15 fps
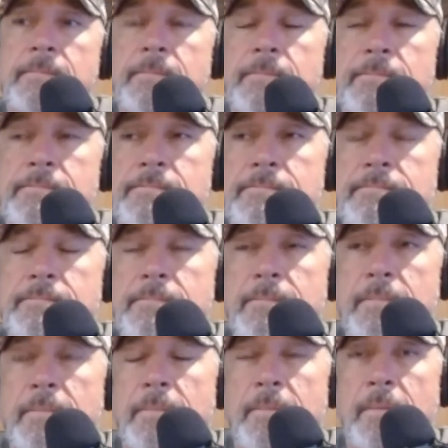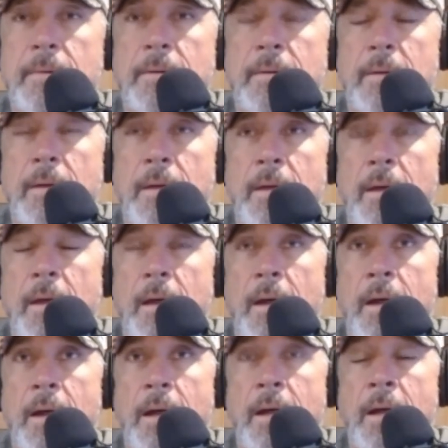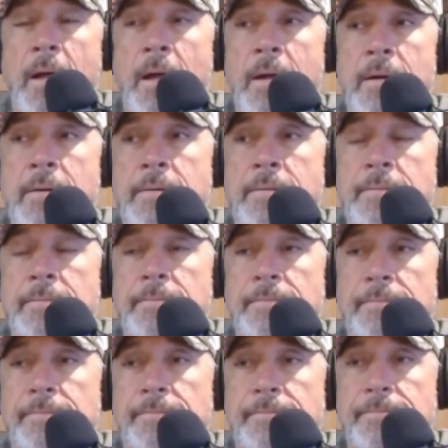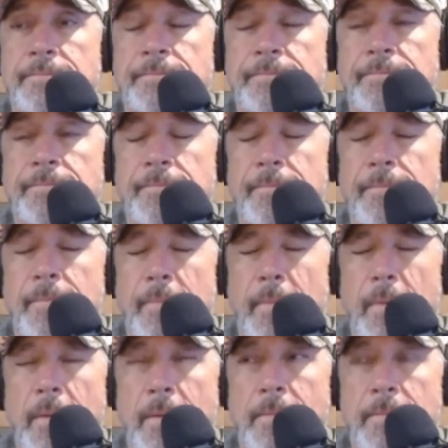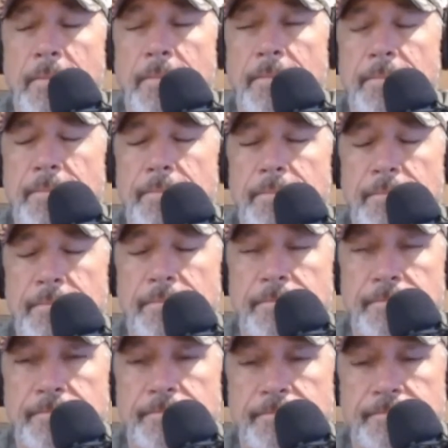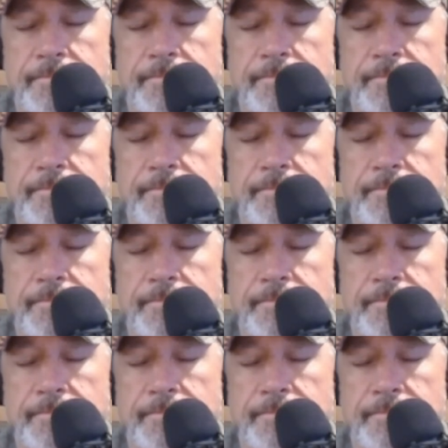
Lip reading: (silent)